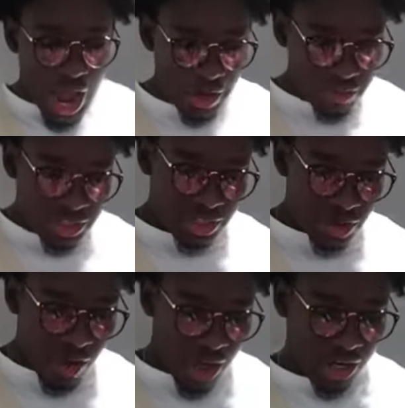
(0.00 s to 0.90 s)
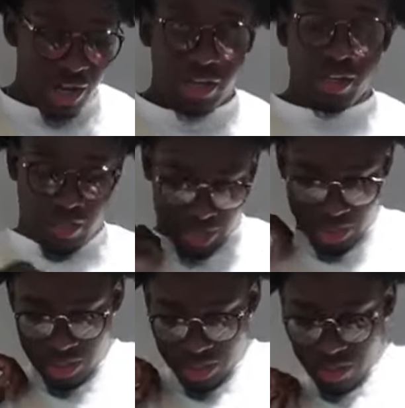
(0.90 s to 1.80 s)
I really didn't know how to like
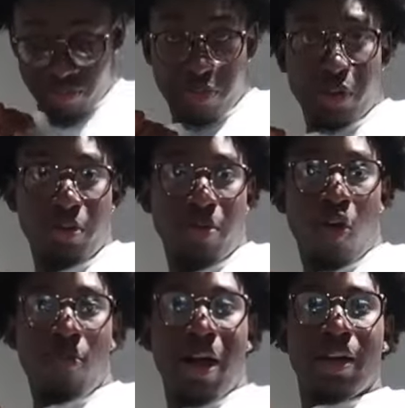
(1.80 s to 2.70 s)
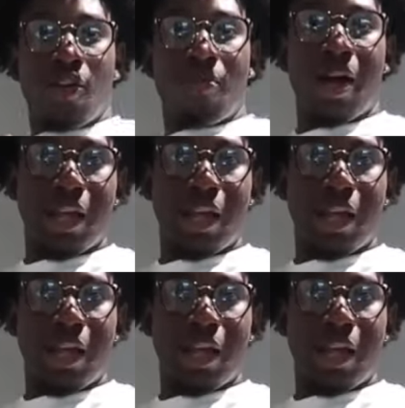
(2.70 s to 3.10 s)
put them on my